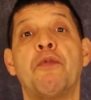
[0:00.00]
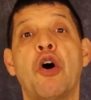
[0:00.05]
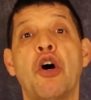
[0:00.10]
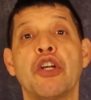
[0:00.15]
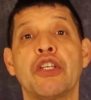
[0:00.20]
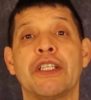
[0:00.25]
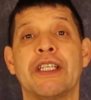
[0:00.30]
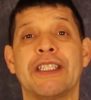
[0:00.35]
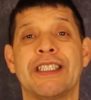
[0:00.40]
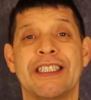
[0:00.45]

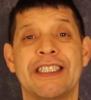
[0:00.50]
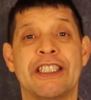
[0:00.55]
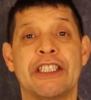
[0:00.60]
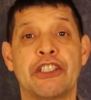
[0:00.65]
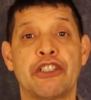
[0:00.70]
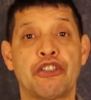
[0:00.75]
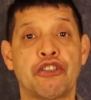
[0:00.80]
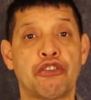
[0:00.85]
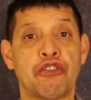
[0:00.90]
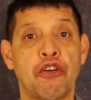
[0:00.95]
budget is
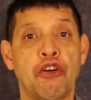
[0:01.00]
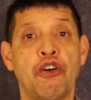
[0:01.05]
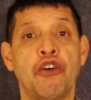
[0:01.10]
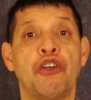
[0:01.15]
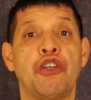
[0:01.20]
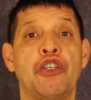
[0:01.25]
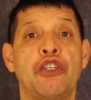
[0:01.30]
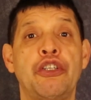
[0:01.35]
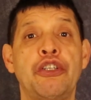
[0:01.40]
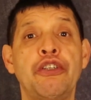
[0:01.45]
so
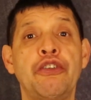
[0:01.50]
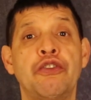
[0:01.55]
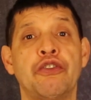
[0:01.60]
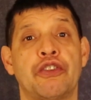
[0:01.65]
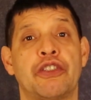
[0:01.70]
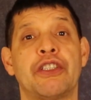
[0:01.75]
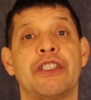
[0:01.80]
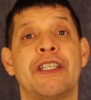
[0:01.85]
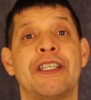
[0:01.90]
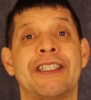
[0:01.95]

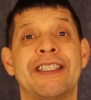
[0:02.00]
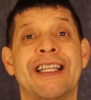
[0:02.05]
huge